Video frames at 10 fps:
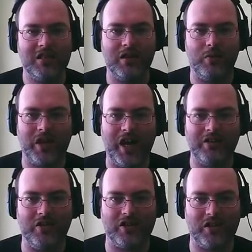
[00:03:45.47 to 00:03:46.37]
No, we can
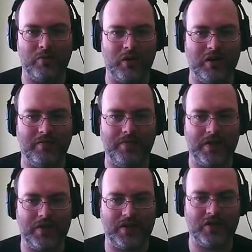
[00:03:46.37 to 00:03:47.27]
do this, come on.
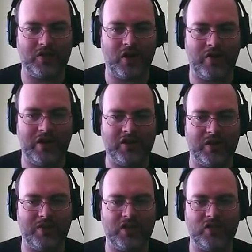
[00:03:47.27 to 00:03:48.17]
This is not a rage
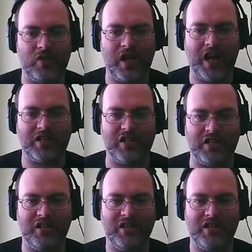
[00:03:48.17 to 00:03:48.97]
game, this is relaxing.